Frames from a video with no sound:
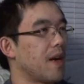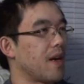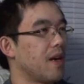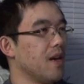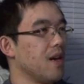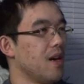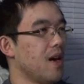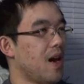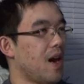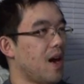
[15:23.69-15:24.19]
my
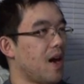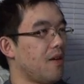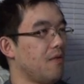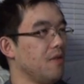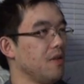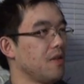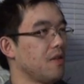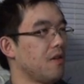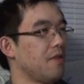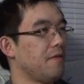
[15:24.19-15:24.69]
god,
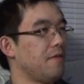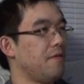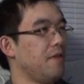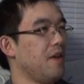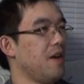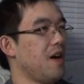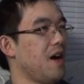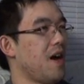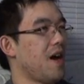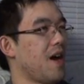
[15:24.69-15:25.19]
what the
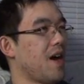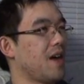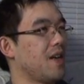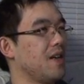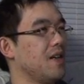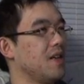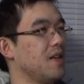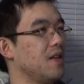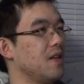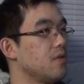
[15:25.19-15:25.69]

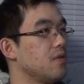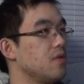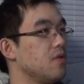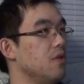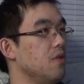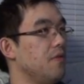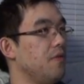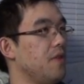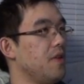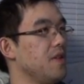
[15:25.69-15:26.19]
fuck?
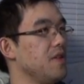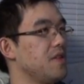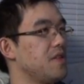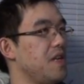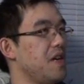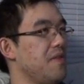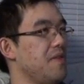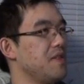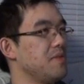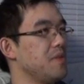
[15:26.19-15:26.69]
So far, this
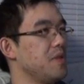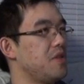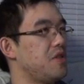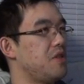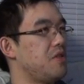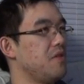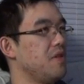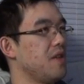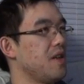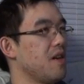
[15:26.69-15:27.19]
game has been
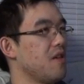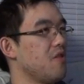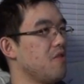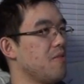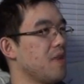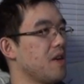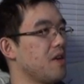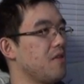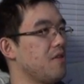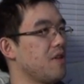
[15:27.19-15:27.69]
shooting down
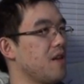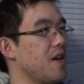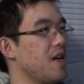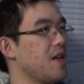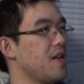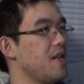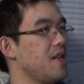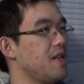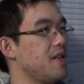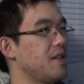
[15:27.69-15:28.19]
all my good
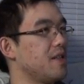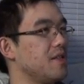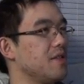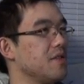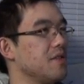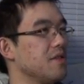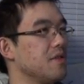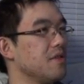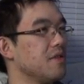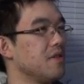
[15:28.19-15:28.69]

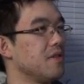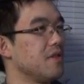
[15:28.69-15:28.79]
ideas.